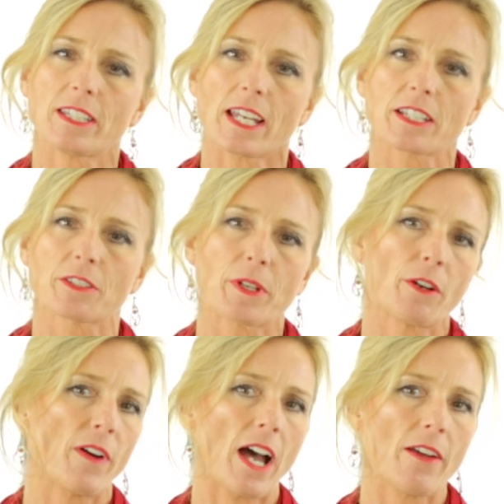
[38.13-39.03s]
CS
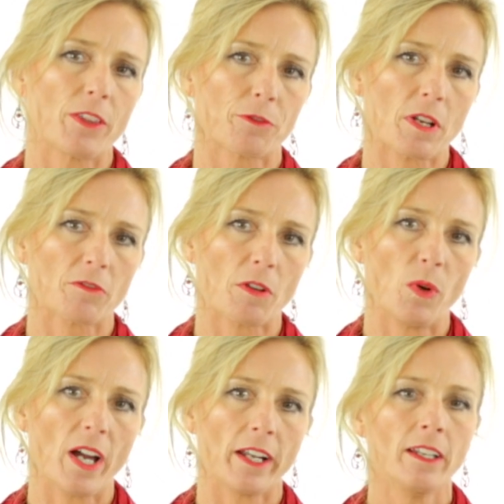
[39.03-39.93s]
305, and
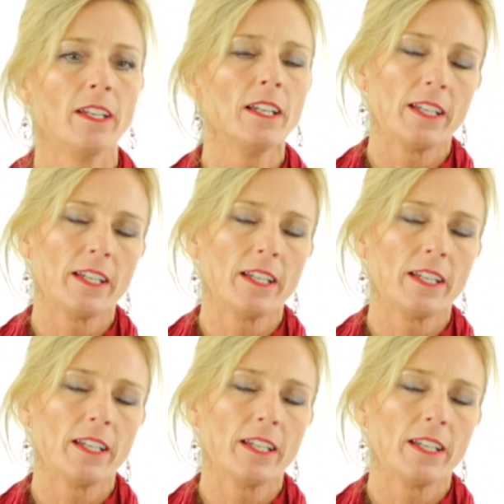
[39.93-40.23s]
331.